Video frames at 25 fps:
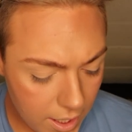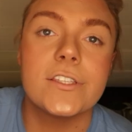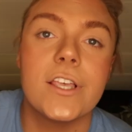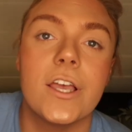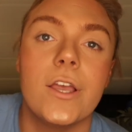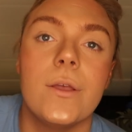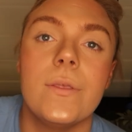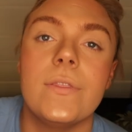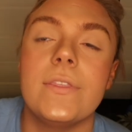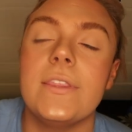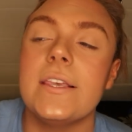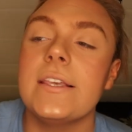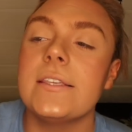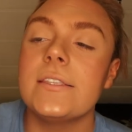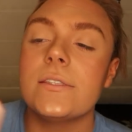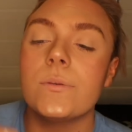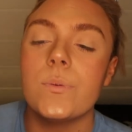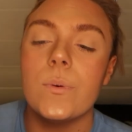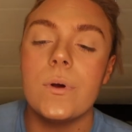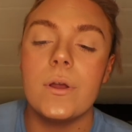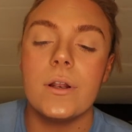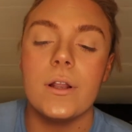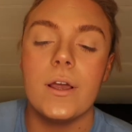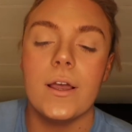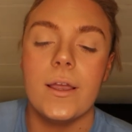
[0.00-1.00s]
So this
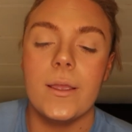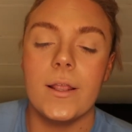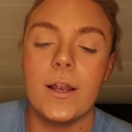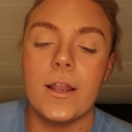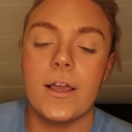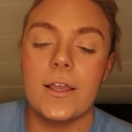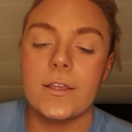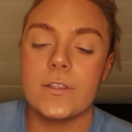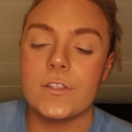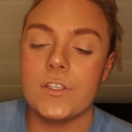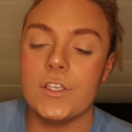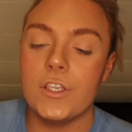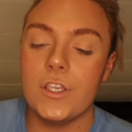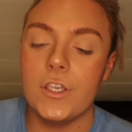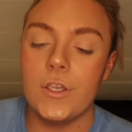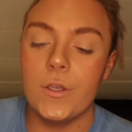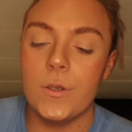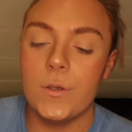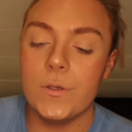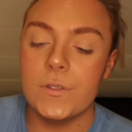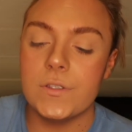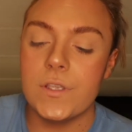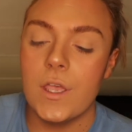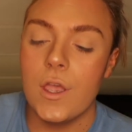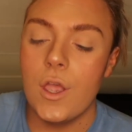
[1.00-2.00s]
one I like to
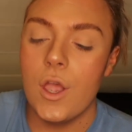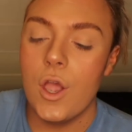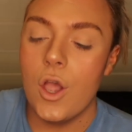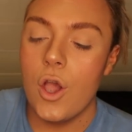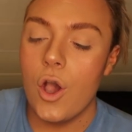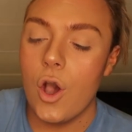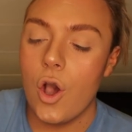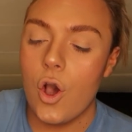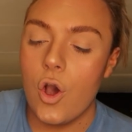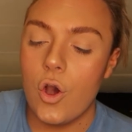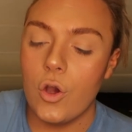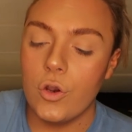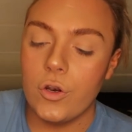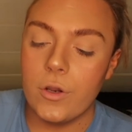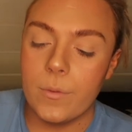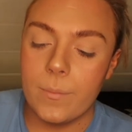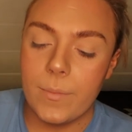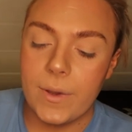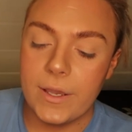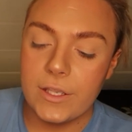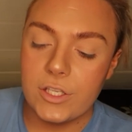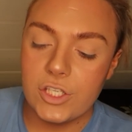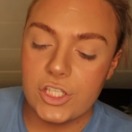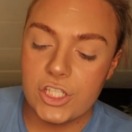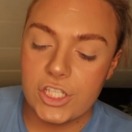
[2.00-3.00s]
use on
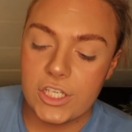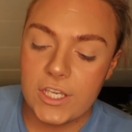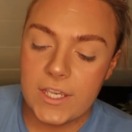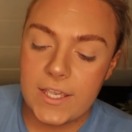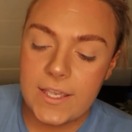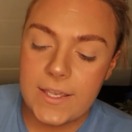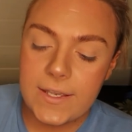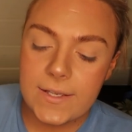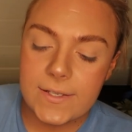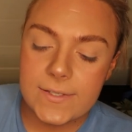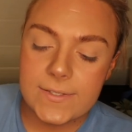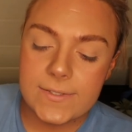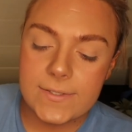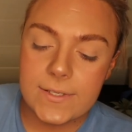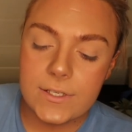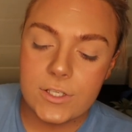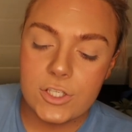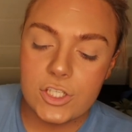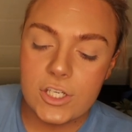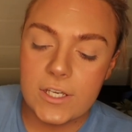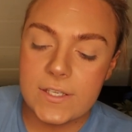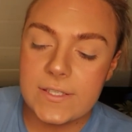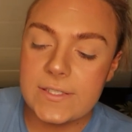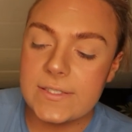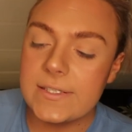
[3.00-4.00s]
my cheeks
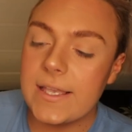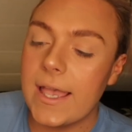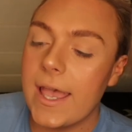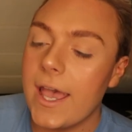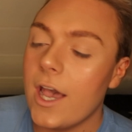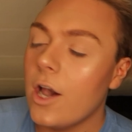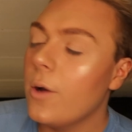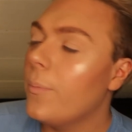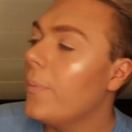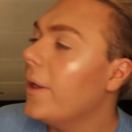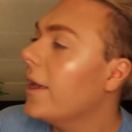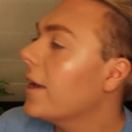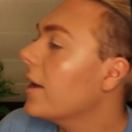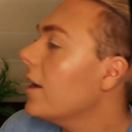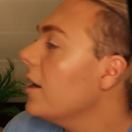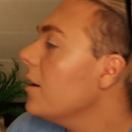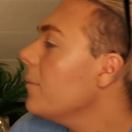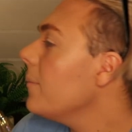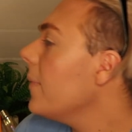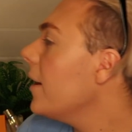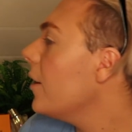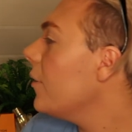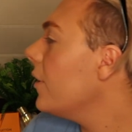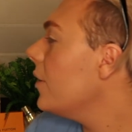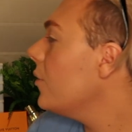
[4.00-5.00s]
just to help it kind of
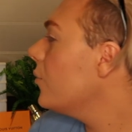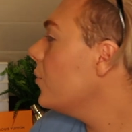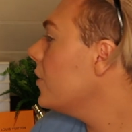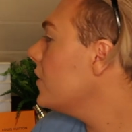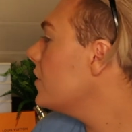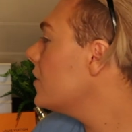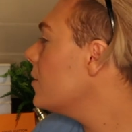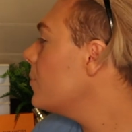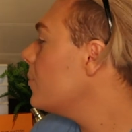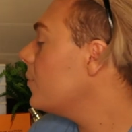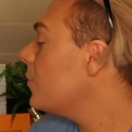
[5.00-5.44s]
melt in with the